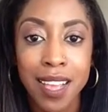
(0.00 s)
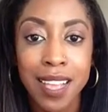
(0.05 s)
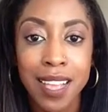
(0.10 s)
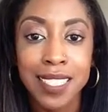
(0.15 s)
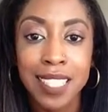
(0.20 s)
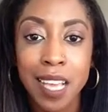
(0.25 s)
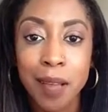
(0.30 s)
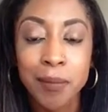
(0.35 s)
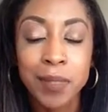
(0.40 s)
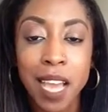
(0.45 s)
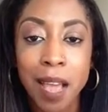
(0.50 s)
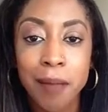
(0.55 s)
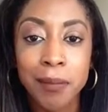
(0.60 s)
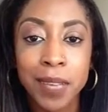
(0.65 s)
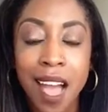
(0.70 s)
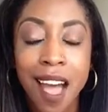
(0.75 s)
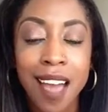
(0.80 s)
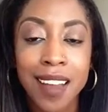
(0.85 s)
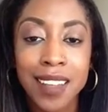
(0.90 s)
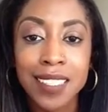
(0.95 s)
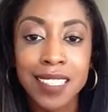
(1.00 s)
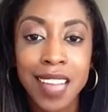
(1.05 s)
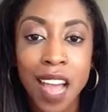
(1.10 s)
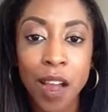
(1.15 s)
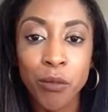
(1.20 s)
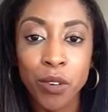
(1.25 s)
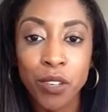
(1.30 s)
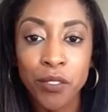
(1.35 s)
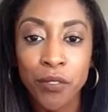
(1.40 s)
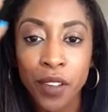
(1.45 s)
Sometimes God is
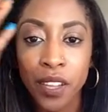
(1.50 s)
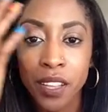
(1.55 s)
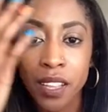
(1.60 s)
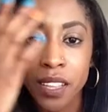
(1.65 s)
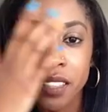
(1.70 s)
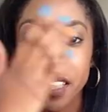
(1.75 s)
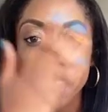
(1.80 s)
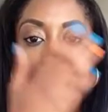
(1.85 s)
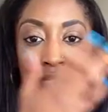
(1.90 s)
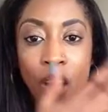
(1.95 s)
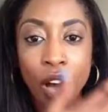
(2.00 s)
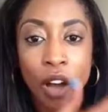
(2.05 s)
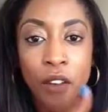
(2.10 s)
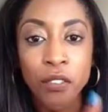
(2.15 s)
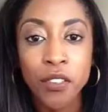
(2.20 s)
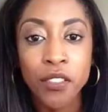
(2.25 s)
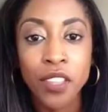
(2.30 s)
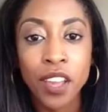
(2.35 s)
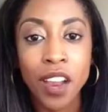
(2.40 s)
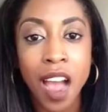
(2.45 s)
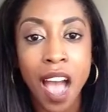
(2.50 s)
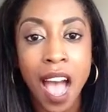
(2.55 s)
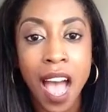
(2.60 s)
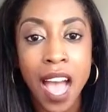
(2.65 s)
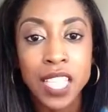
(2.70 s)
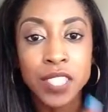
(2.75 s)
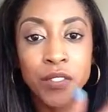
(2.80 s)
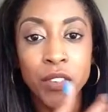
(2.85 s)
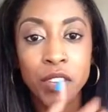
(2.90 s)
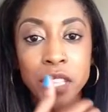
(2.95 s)
not revealing things off of their
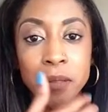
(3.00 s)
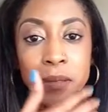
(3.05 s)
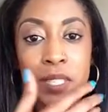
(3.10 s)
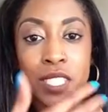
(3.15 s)
eyes for them